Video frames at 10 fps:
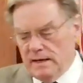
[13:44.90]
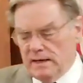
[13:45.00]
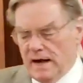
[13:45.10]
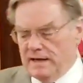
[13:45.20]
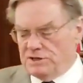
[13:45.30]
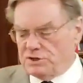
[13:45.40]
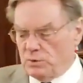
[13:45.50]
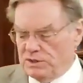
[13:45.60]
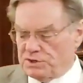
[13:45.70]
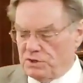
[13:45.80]
I
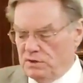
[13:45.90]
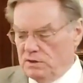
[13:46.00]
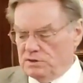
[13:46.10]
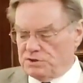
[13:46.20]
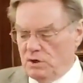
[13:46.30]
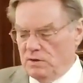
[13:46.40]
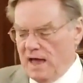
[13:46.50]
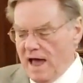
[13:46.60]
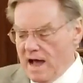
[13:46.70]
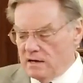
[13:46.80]
switched schools, sold the
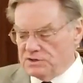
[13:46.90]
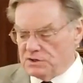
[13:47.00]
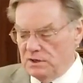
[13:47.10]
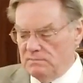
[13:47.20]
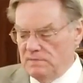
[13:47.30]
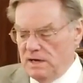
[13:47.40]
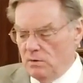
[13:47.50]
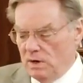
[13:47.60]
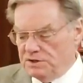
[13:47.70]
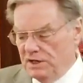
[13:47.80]
house,
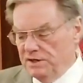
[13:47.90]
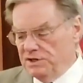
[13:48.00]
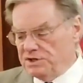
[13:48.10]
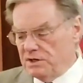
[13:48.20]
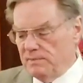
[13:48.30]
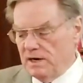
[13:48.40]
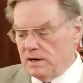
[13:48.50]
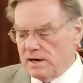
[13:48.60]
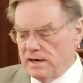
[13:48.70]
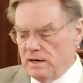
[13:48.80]
attended
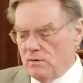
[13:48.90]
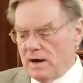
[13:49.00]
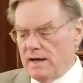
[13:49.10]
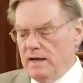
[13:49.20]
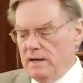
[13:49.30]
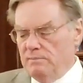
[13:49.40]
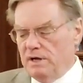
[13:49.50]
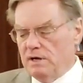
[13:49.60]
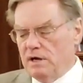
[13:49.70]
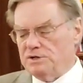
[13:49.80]
seminary. Why?
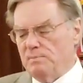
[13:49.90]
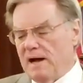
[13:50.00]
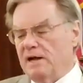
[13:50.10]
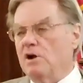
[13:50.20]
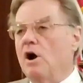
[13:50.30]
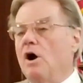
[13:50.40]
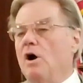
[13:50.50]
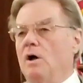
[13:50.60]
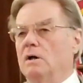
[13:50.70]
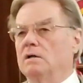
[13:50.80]
Because my
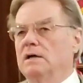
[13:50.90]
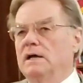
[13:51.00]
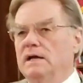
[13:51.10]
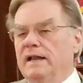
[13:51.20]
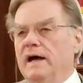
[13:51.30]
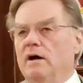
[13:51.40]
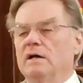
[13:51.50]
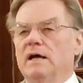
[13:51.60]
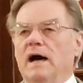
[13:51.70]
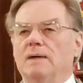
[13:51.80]
call. Now,
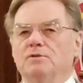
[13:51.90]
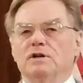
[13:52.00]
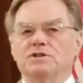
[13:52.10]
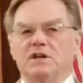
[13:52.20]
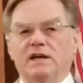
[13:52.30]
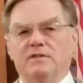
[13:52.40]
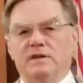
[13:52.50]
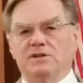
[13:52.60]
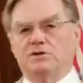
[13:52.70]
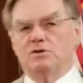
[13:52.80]
I'm going to say
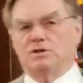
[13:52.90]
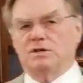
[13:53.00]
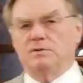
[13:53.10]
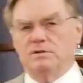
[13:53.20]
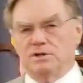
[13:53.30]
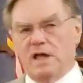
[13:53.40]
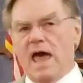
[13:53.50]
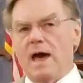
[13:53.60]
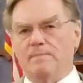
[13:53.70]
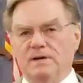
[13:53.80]
these
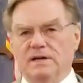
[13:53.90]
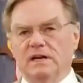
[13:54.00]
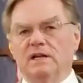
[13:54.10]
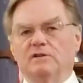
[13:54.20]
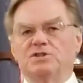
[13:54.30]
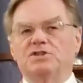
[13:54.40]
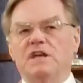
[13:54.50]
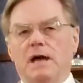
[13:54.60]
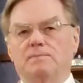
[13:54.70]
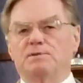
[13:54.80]
happen in little
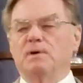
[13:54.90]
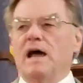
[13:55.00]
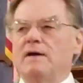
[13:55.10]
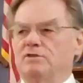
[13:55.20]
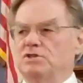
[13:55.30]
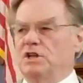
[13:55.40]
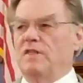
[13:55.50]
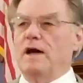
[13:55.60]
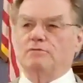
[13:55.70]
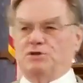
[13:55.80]
steps, but obviously
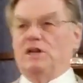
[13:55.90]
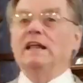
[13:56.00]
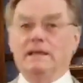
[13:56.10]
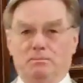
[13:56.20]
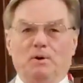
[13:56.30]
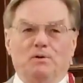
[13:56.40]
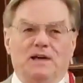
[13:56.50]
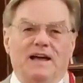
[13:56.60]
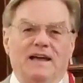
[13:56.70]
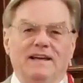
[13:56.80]
that was a leap,
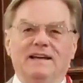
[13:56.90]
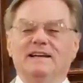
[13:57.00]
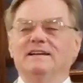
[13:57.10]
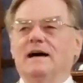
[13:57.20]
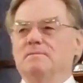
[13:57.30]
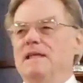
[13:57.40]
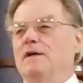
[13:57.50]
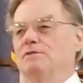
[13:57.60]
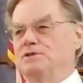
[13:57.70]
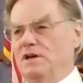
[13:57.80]
okay? I mean,
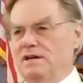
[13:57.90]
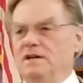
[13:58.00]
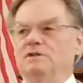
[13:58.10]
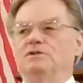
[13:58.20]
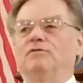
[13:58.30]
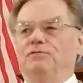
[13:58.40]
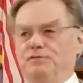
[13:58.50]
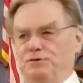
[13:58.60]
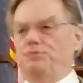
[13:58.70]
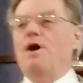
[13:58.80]
that was a
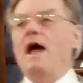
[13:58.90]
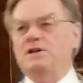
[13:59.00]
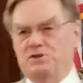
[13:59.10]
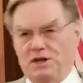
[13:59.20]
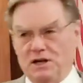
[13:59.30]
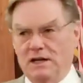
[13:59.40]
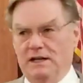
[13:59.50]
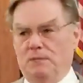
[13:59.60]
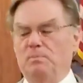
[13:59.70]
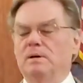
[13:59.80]
drastic leap.